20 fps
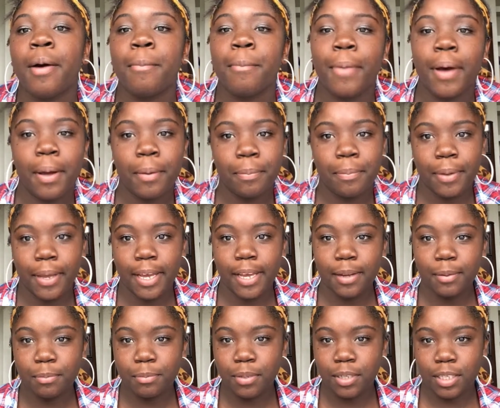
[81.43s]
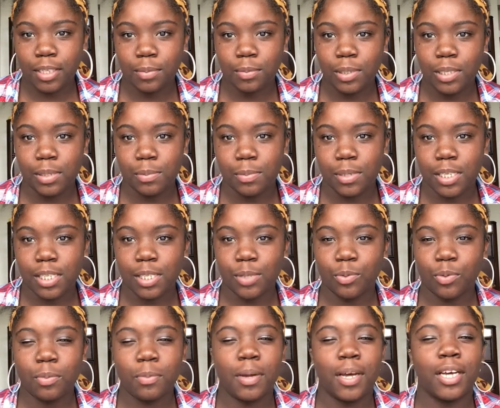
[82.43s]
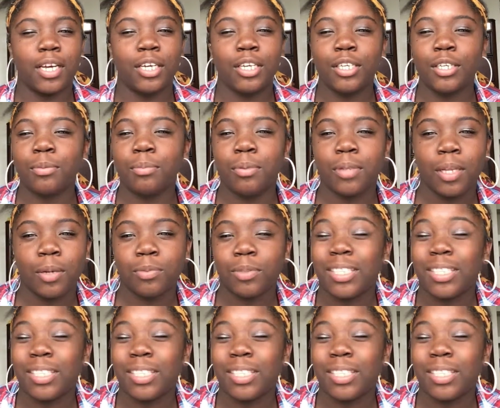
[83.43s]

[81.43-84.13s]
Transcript: my bad blood was mixed with my good blood,